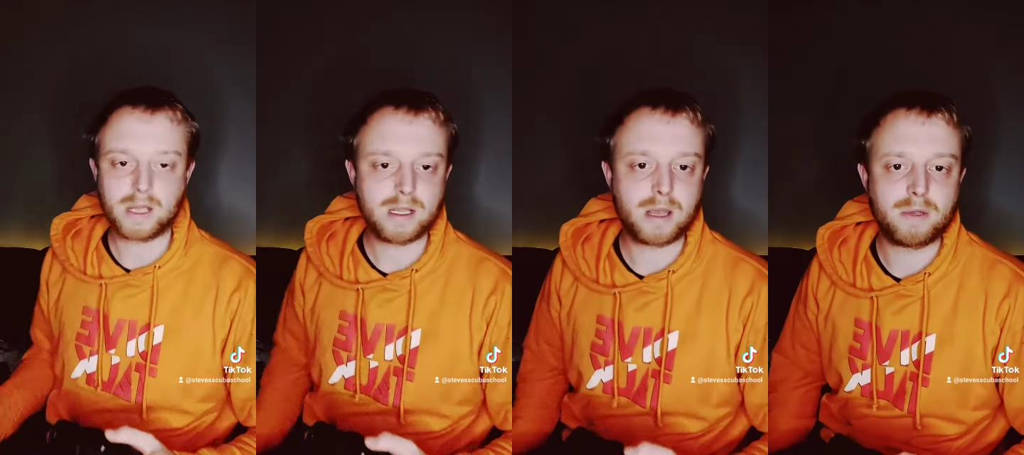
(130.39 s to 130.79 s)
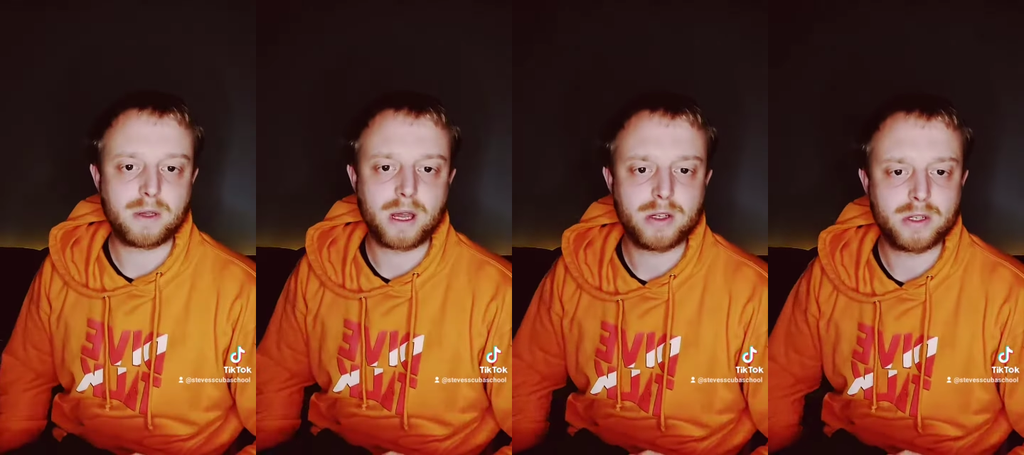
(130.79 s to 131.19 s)
takes up to
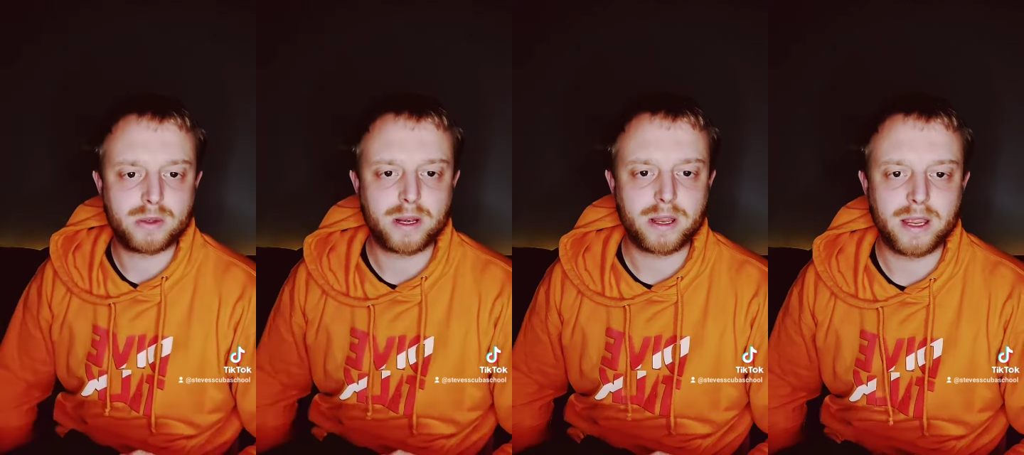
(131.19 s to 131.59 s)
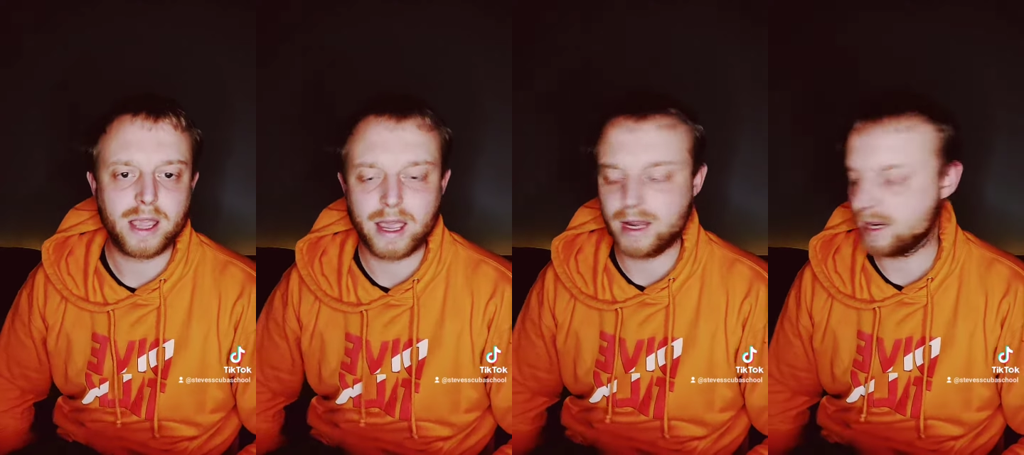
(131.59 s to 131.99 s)

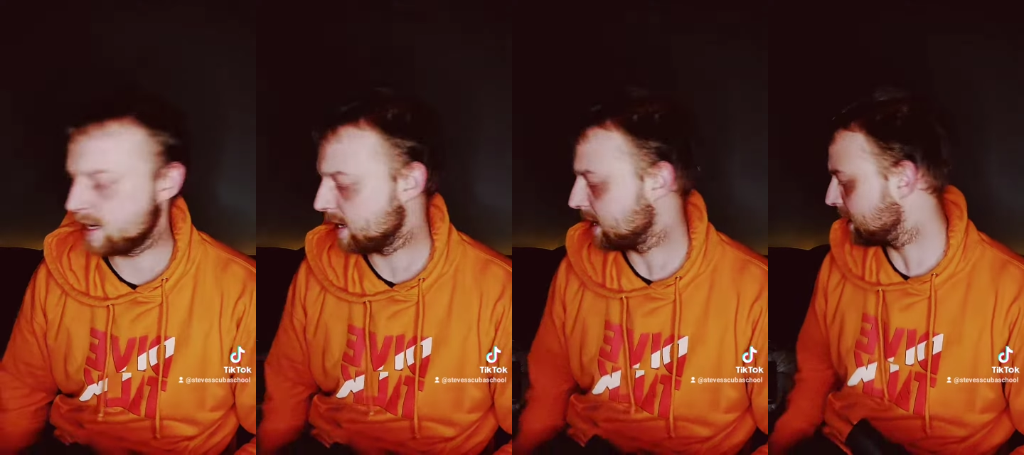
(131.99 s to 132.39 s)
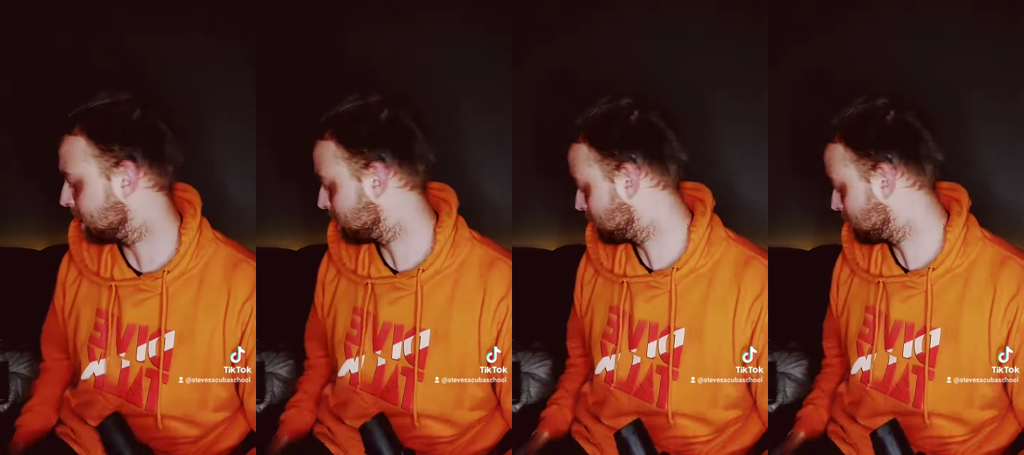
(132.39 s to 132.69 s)
128 gig.